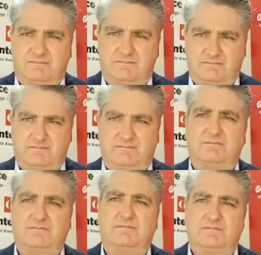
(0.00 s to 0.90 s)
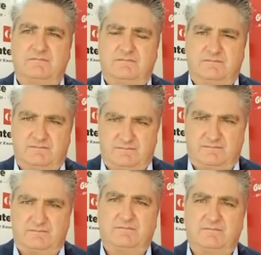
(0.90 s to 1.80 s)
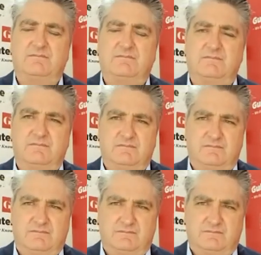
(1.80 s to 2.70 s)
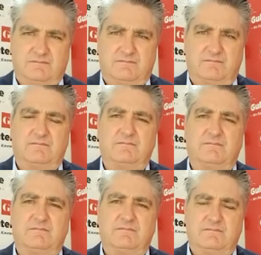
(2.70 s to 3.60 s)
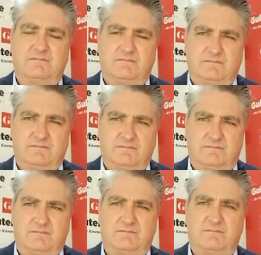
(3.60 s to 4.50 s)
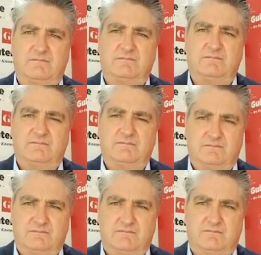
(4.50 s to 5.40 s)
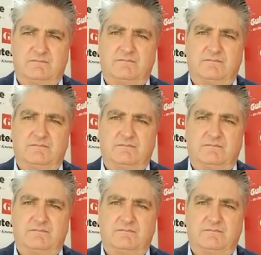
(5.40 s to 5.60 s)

This person isn't speaking.